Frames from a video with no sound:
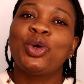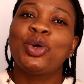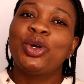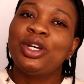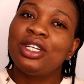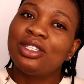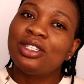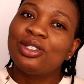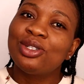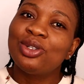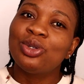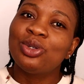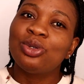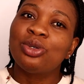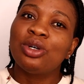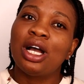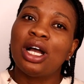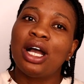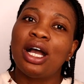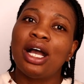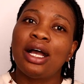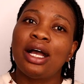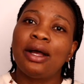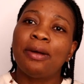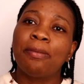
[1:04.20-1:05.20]
going to
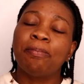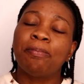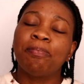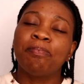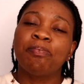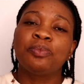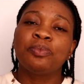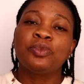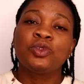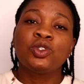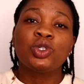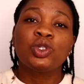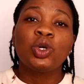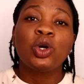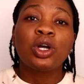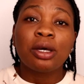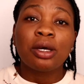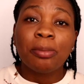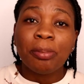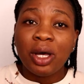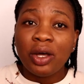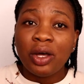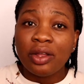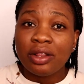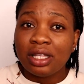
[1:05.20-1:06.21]
talk
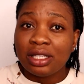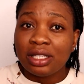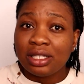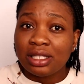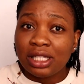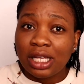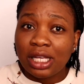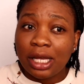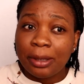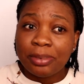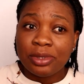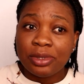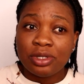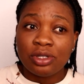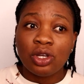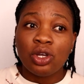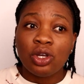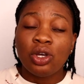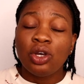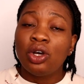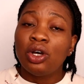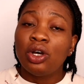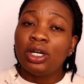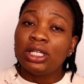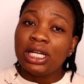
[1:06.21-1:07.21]
about the steps
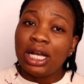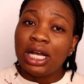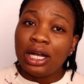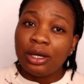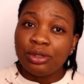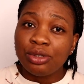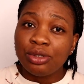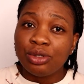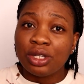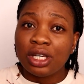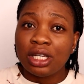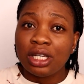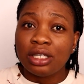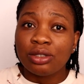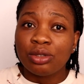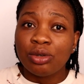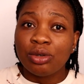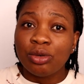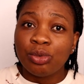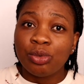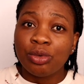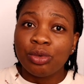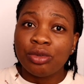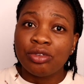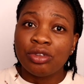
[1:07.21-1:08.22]
on how you can
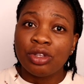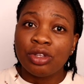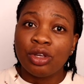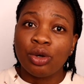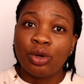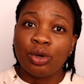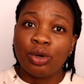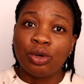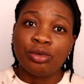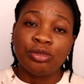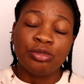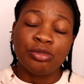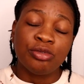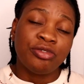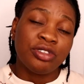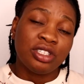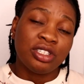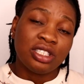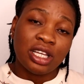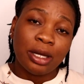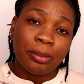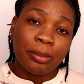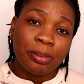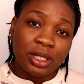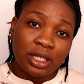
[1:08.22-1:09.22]
go with your
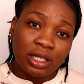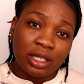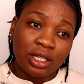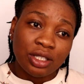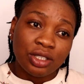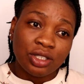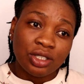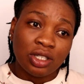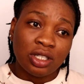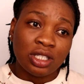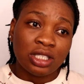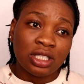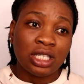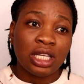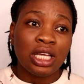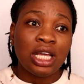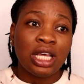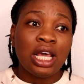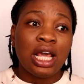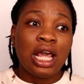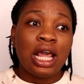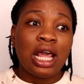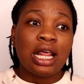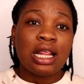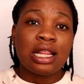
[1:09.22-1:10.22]
visa applications.
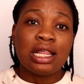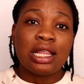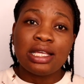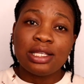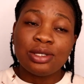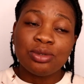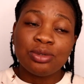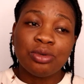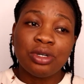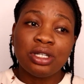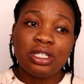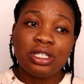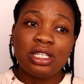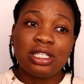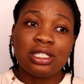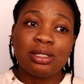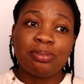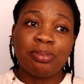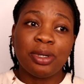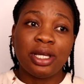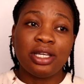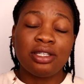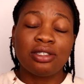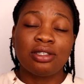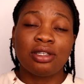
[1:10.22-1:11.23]
This one is
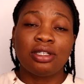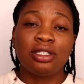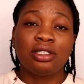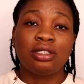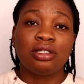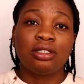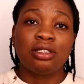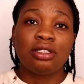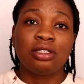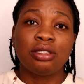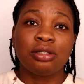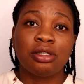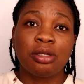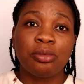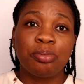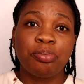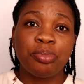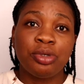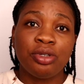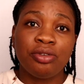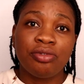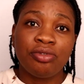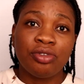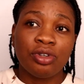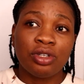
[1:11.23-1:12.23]
based on
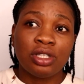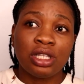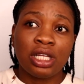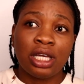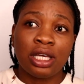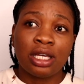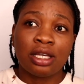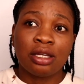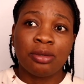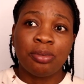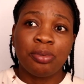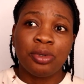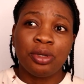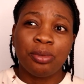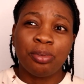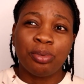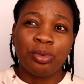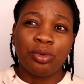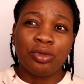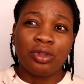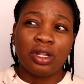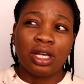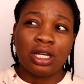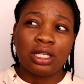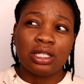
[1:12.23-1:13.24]
previous,
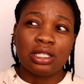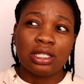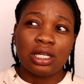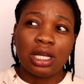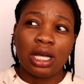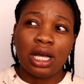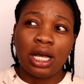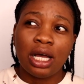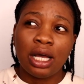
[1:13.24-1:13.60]
people that